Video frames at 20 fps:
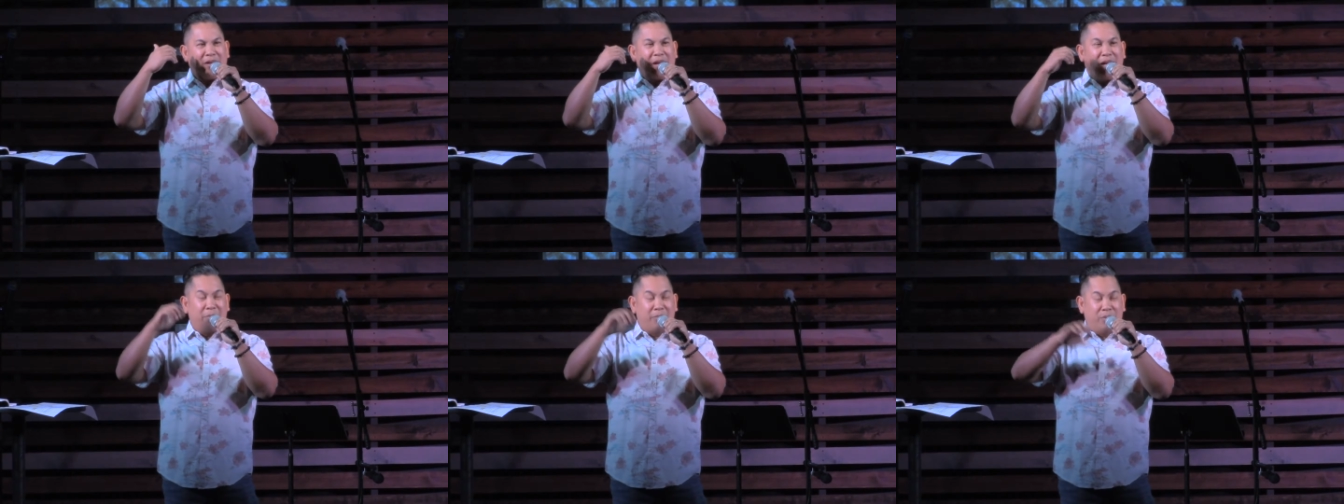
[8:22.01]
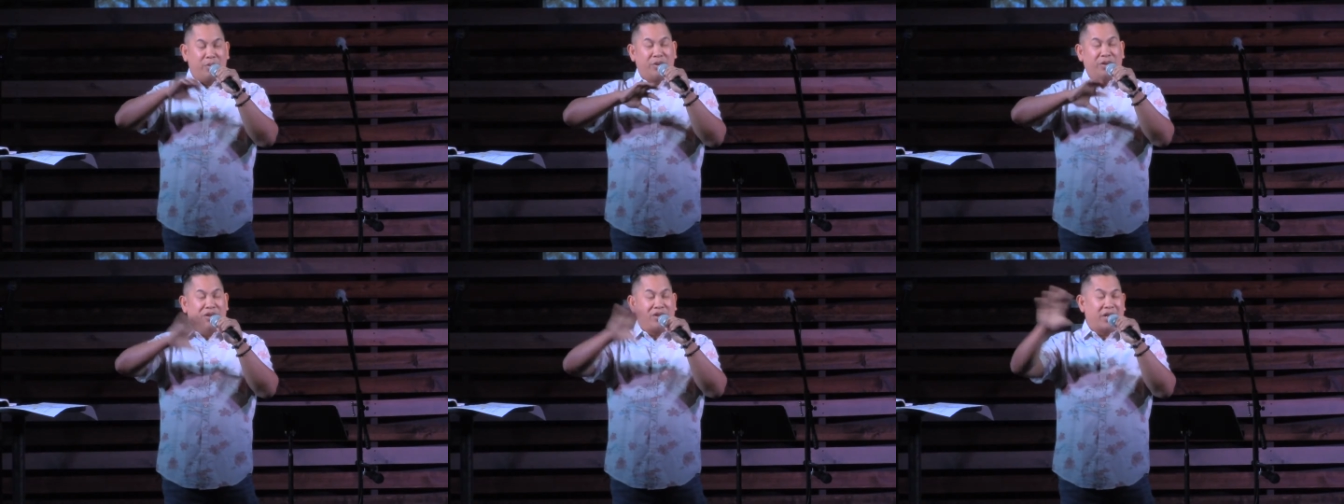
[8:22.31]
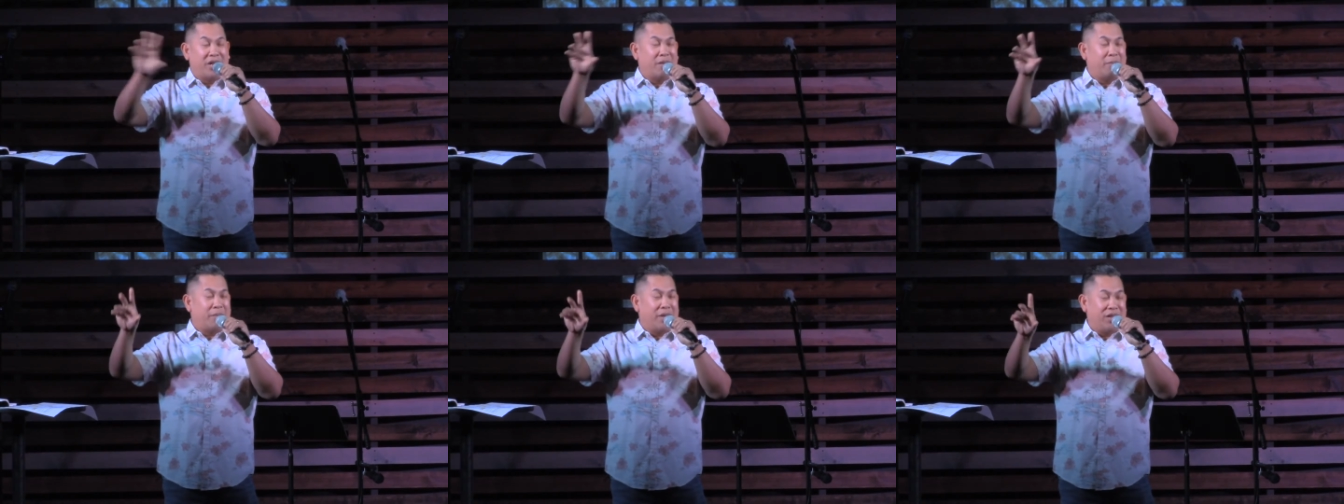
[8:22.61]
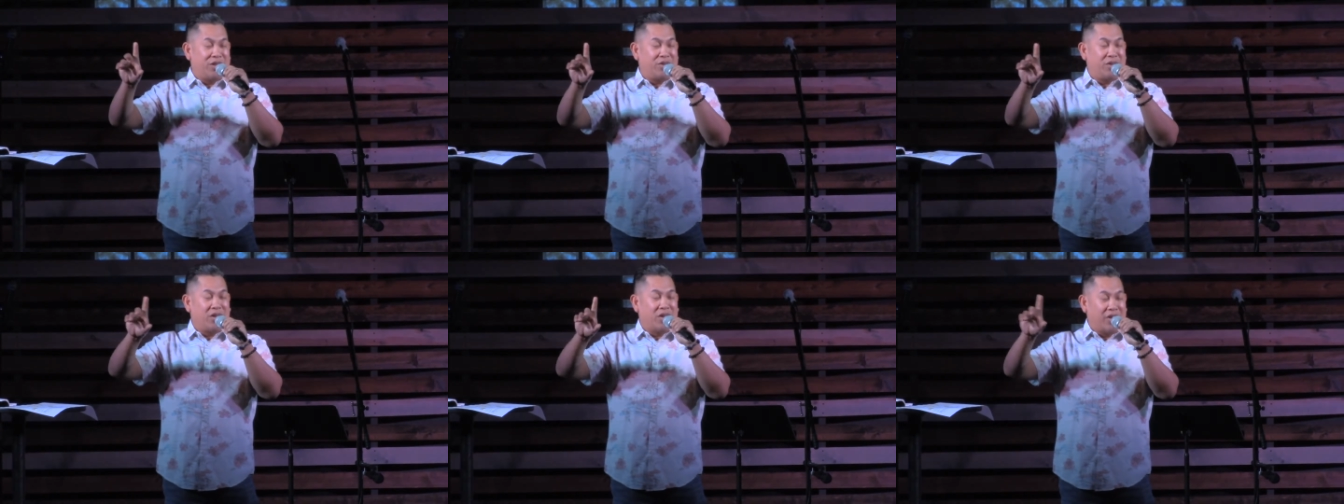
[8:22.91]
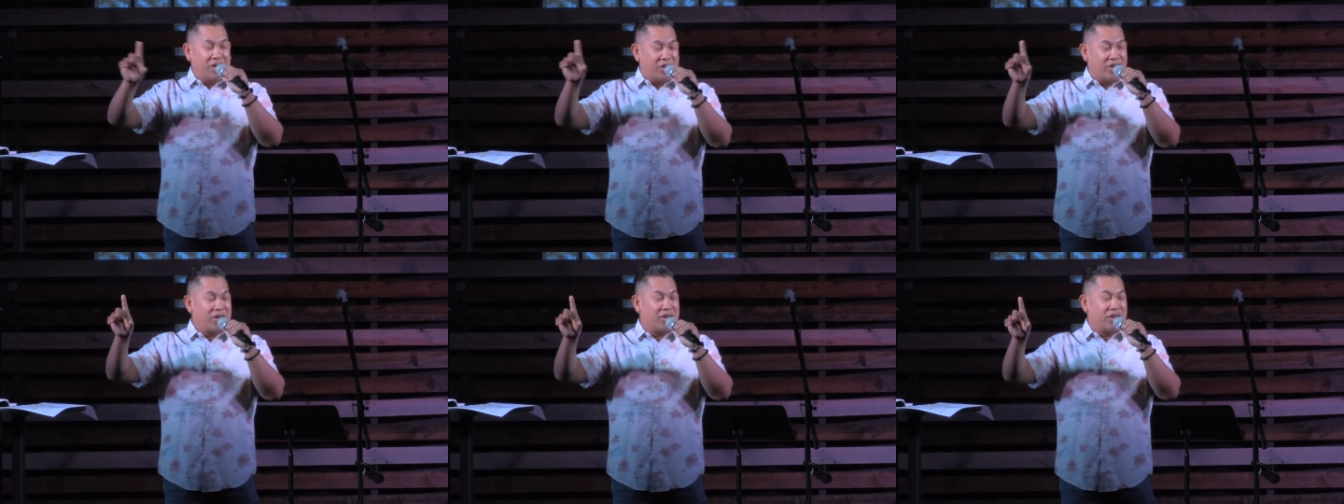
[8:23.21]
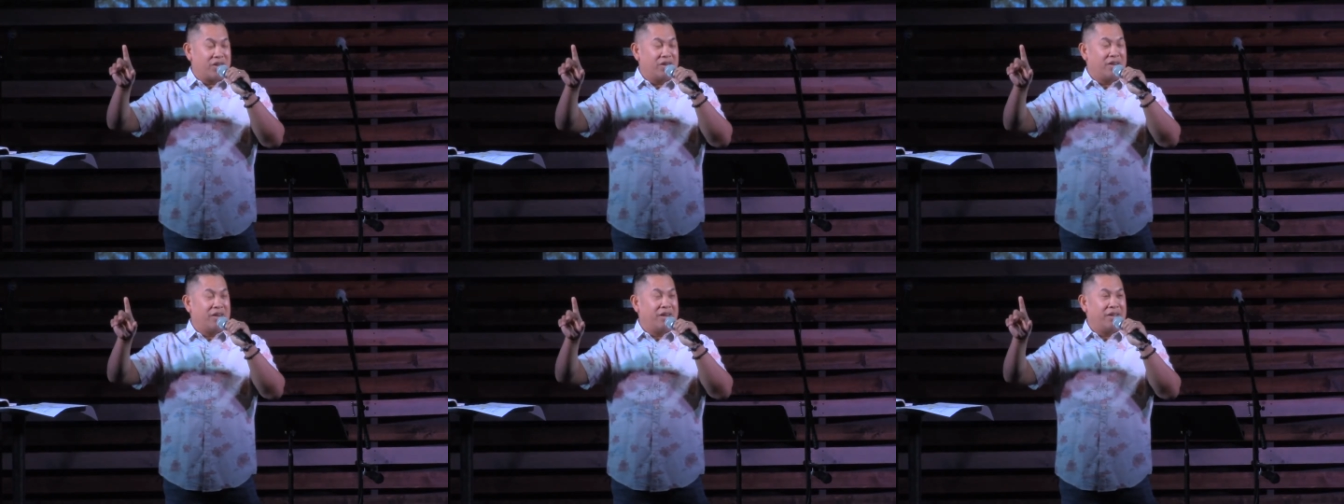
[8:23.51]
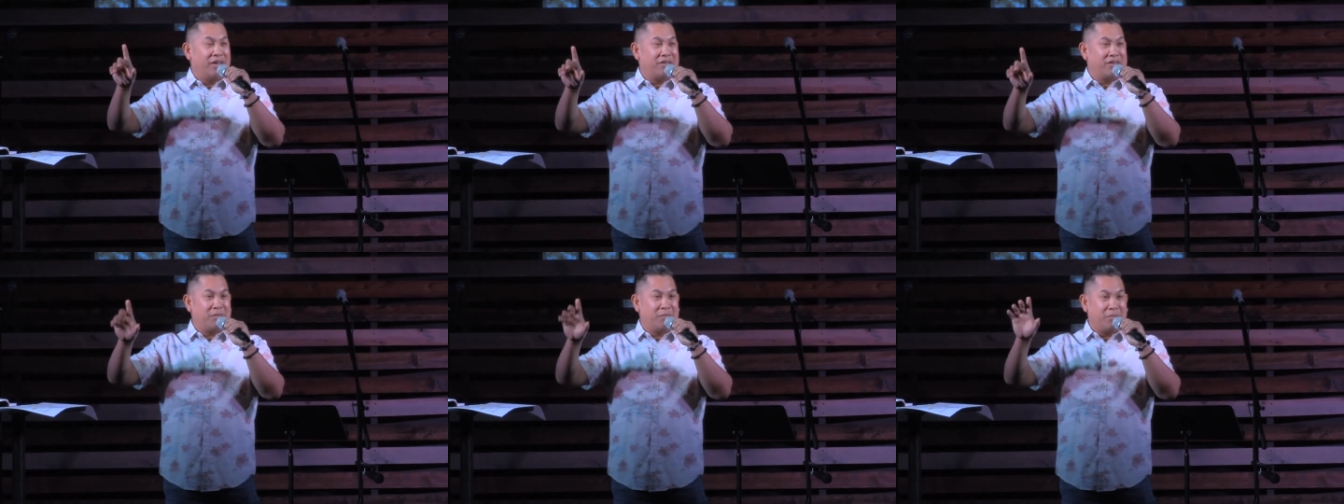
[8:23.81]
I pulled the Jedi mind trick on her,
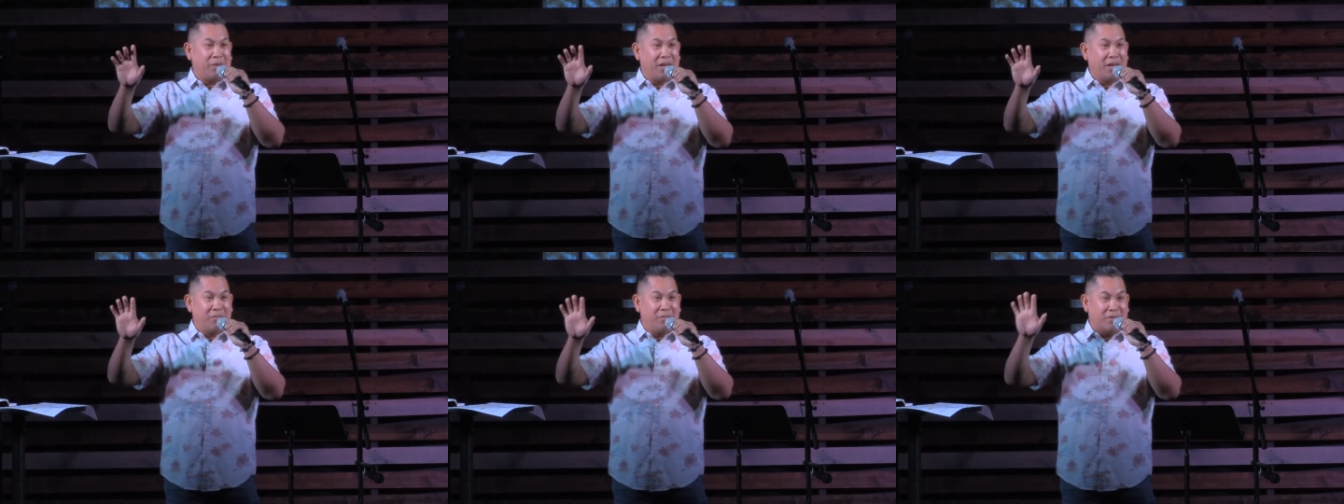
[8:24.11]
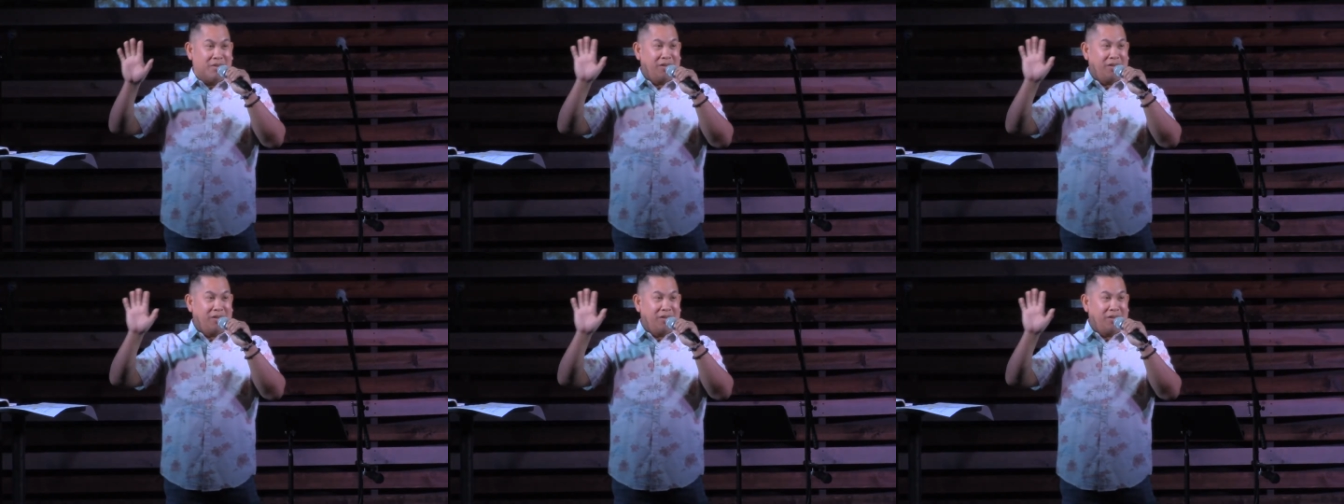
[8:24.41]
and I said, "Babe,